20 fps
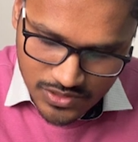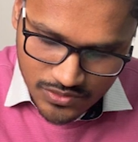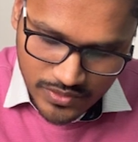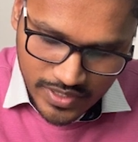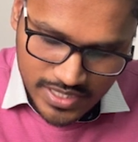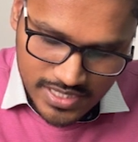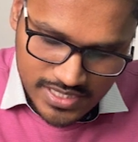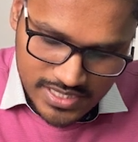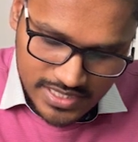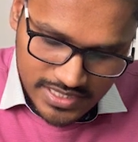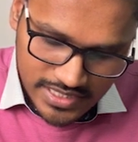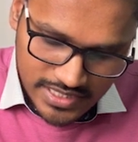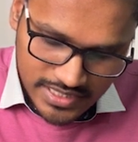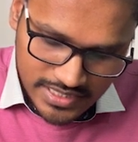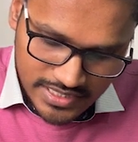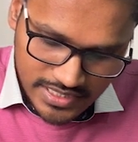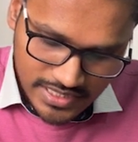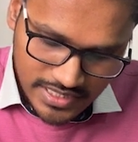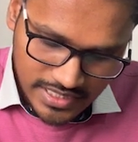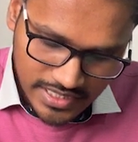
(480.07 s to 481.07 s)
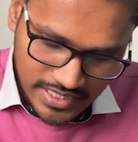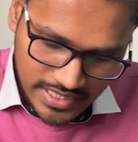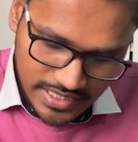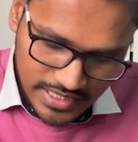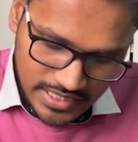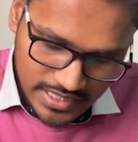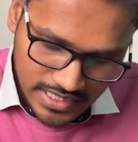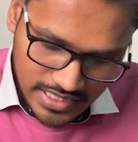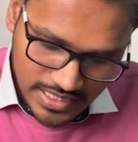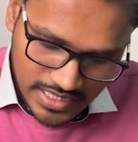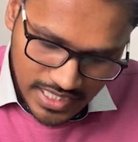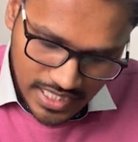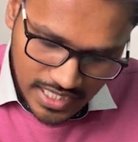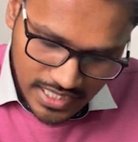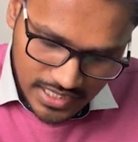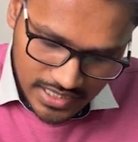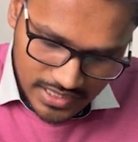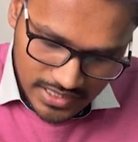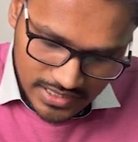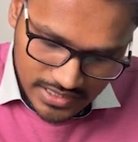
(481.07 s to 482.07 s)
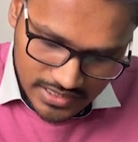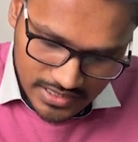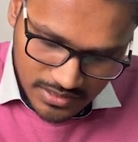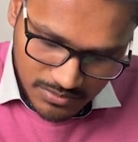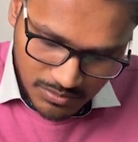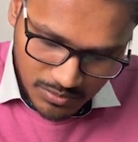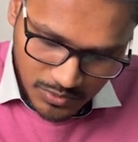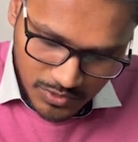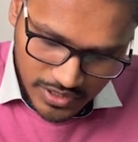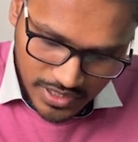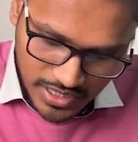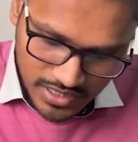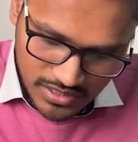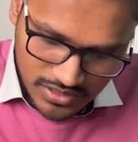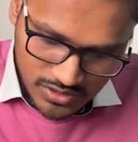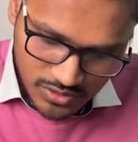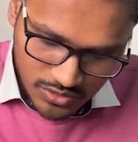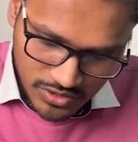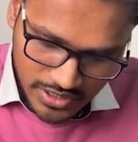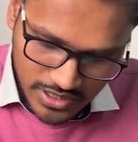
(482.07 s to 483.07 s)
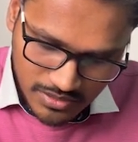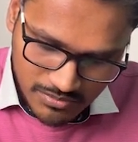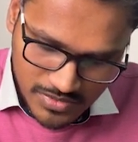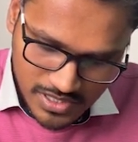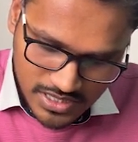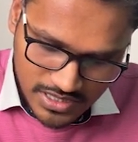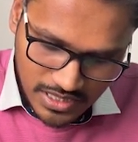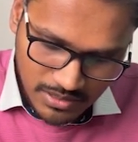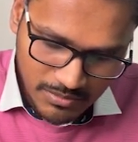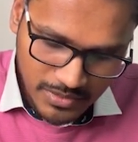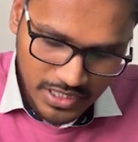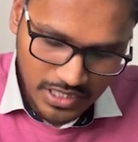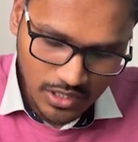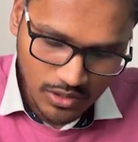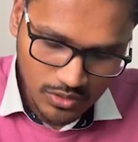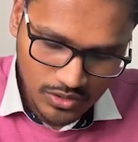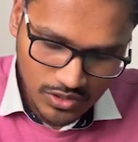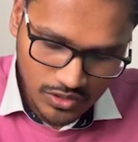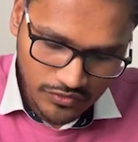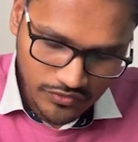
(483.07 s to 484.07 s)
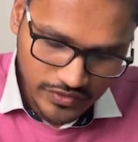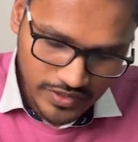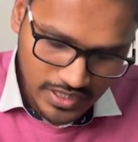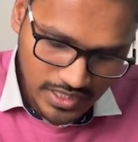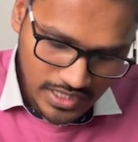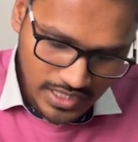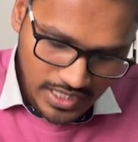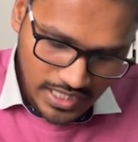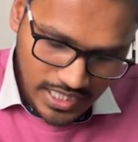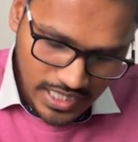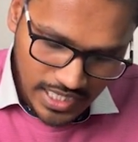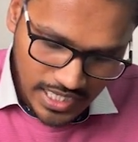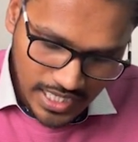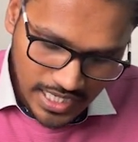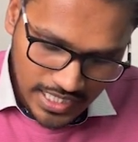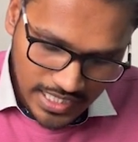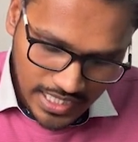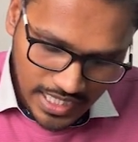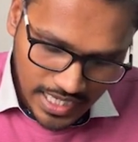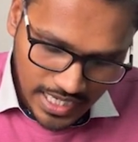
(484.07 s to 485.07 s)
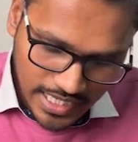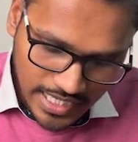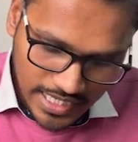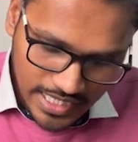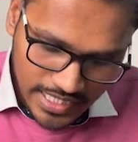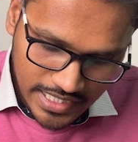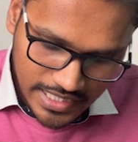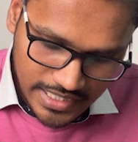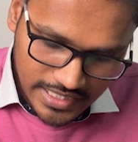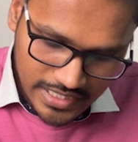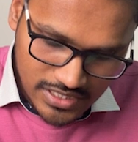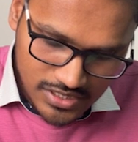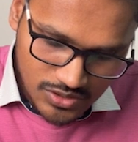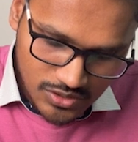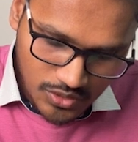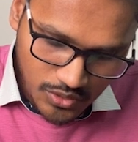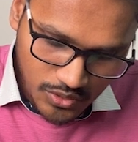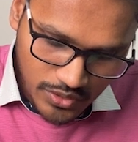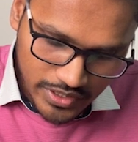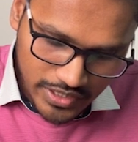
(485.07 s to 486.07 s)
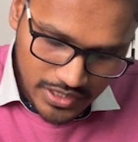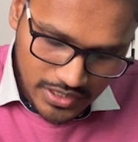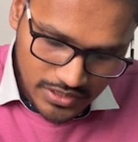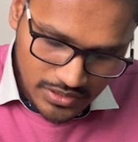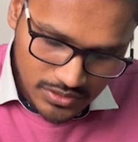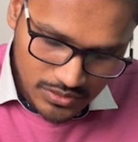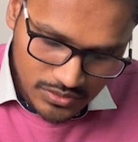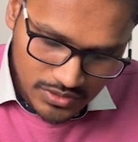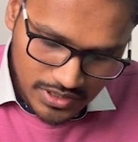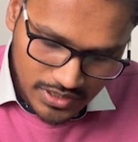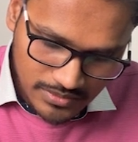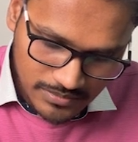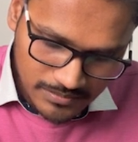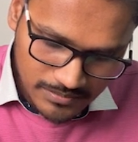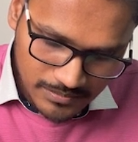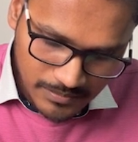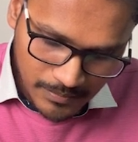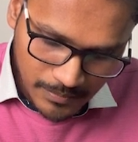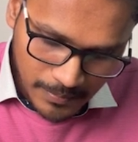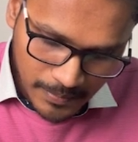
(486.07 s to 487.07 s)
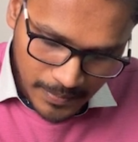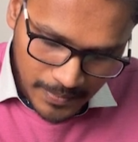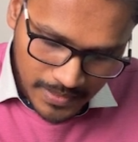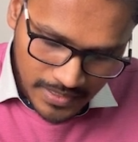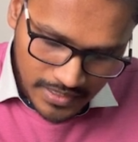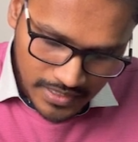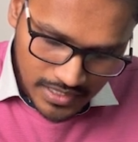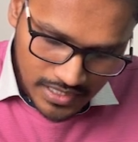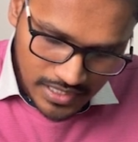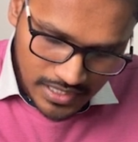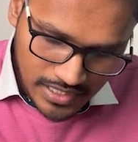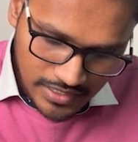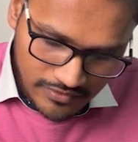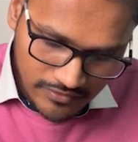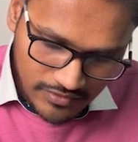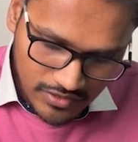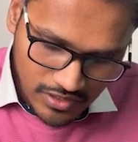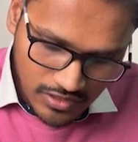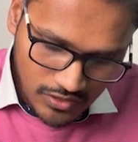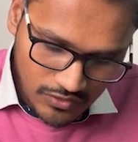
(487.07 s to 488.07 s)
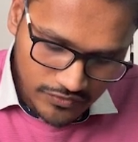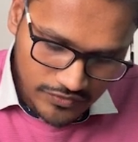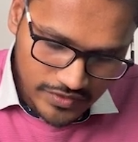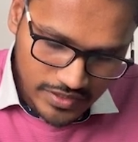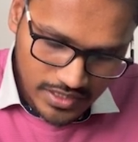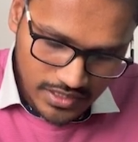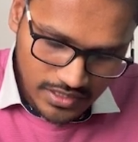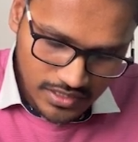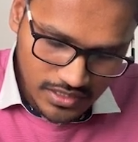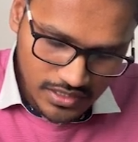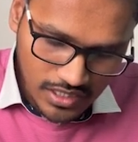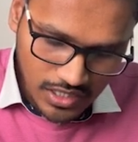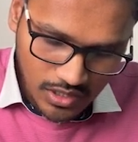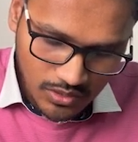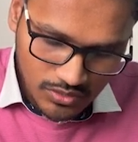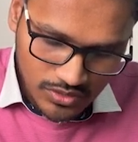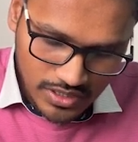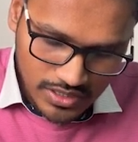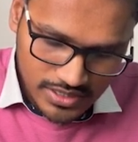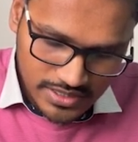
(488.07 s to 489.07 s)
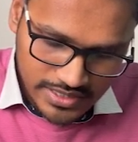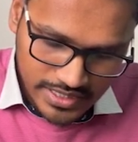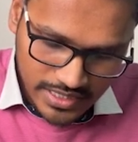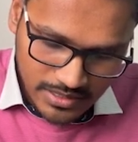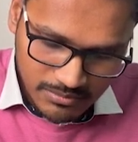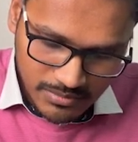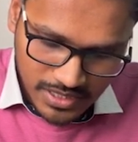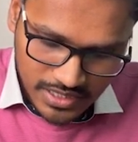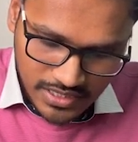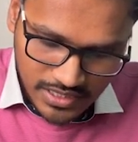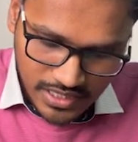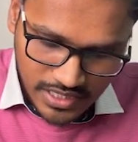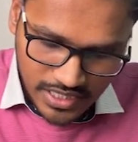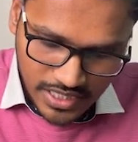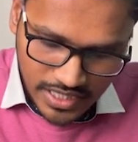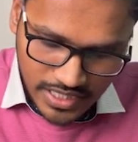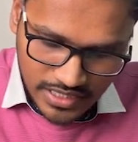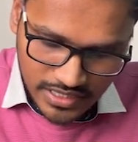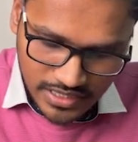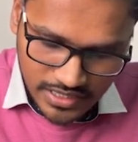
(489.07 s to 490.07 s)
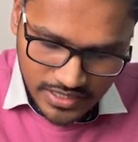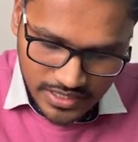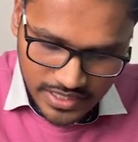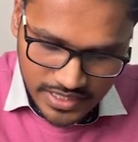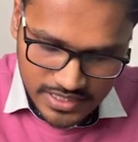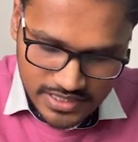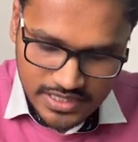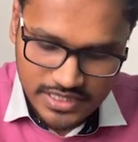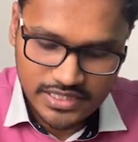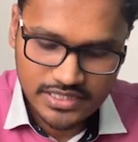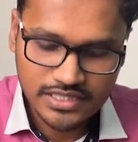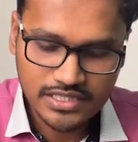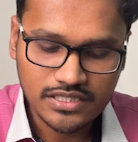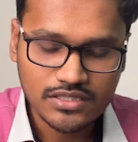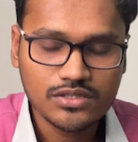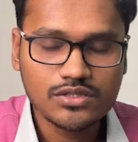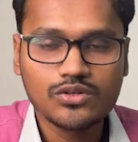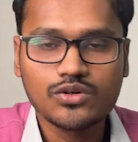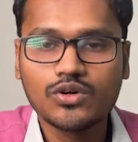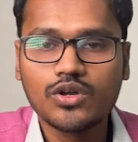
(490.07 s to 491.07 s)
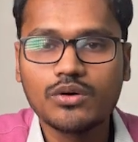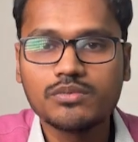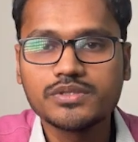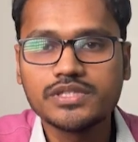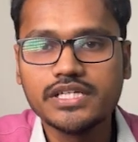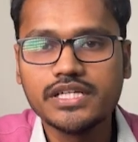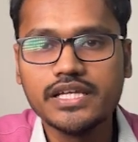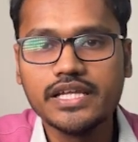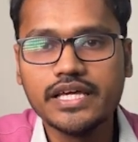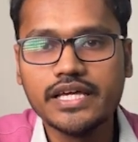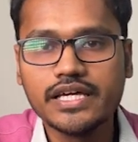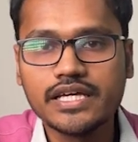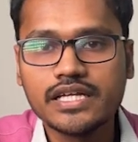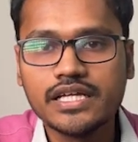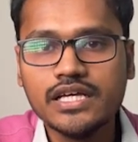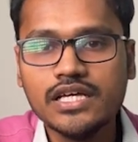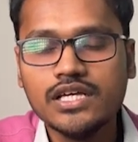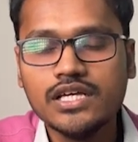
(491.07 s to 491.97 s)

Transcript: you can see here, in the dark, the potassium sodium is coming out of it, and again it is going to the level of the outer segment and reaching the rhodopsin layer.